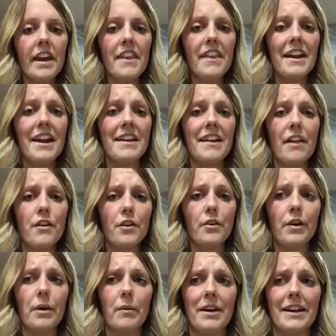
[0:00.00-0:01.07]
And then another
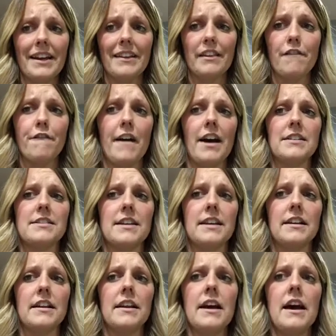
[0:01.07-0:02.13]
great way to get the fats
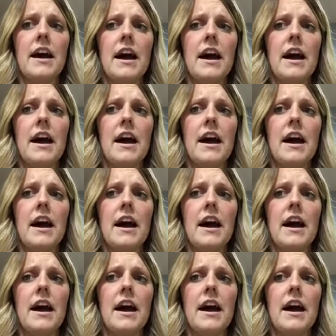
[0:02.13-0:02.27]
in